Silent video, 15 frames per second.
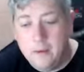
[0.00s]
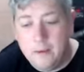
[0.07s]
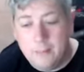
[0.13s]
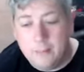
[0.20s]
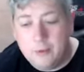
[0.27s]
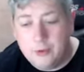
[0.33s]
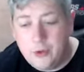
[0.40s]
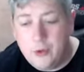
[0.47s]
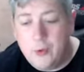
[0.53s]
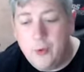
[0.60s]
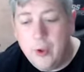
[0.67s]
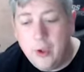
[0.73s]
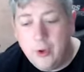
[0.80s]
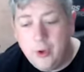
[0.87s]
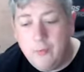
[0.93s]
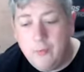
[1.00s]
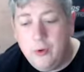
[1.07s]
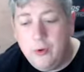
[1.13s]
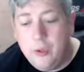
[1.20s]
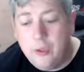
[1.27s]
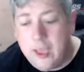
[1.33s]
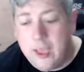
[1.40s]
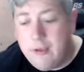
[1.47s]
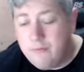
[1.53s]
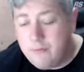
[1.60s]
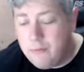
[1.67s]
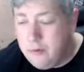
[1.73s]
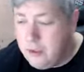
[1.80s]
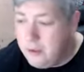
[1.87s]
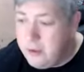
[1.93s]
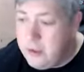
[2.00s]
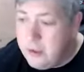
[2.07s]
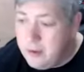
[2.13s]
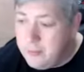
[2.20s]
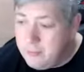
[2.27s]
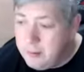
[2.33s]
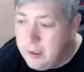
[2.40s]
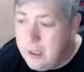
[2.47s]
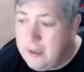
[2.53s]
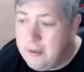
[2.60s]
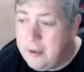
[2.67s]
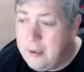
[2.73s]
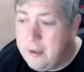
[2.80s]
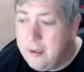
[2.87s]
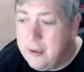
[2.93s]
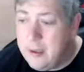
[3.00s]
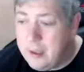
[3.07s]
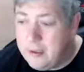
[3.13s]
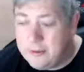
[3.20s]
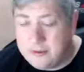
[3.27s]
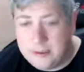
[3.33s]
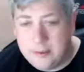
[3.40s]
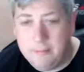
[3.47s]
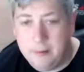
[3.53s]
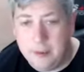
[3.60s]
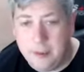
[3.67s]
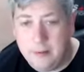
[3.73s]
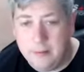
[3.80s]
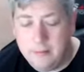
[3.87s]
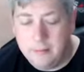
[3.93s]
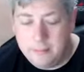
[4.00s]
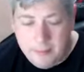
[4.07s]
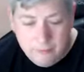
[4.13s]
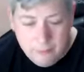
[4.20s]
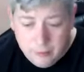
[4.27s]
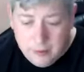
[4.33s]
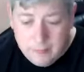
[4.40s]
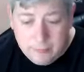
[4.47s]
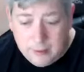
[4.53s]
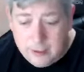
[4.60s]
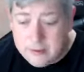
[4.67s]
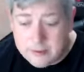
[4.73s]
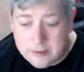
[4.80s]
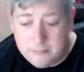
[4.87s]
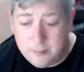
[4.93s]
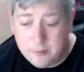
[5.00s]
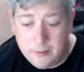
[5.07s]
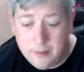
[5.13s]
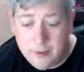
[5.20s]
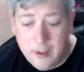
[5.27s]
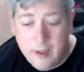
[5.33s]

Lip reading: Number two, communicate really plainly and simply. Be really plain and simple.